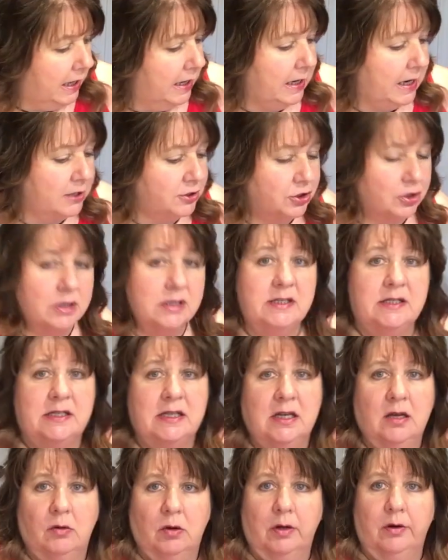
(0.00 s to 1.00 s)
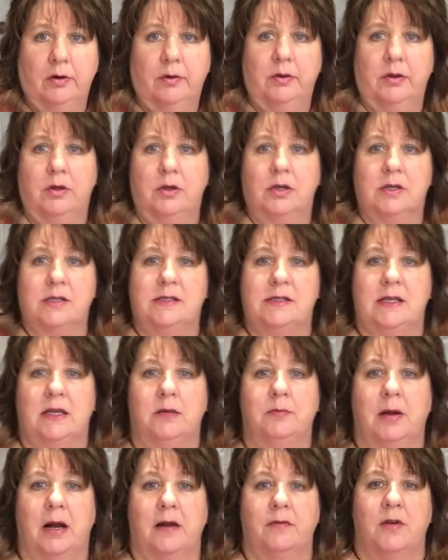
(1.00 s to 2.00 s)
And as you can see, I don't know whether you can
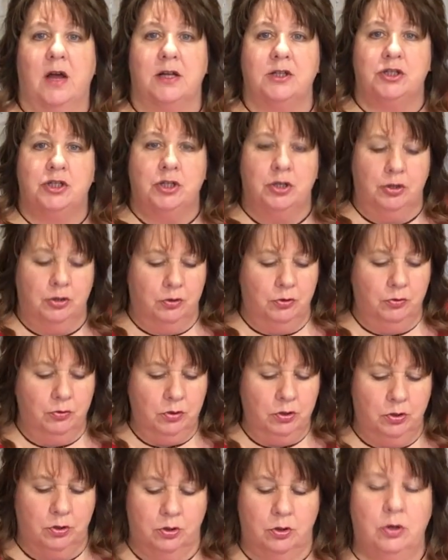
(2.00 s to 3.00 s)
see, but I've got 2